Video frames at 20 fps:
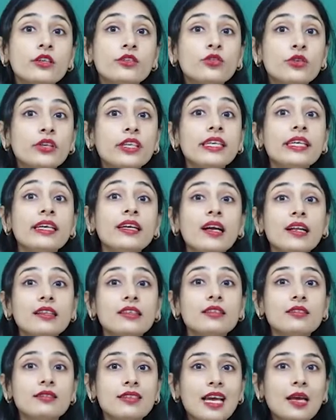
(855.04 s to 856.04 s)
So, here are
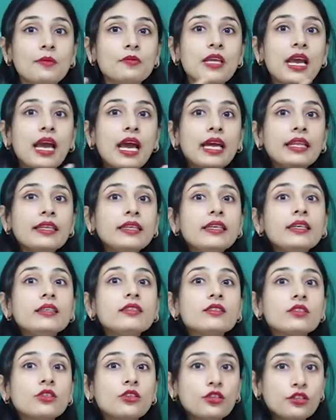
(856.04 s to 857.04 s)
the steps and here
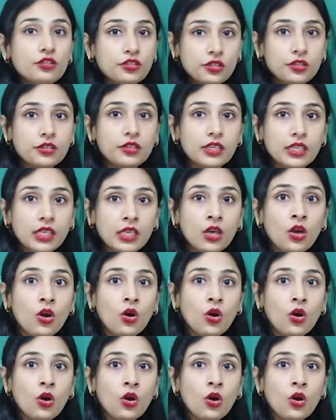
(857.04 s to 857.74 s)
is the question running.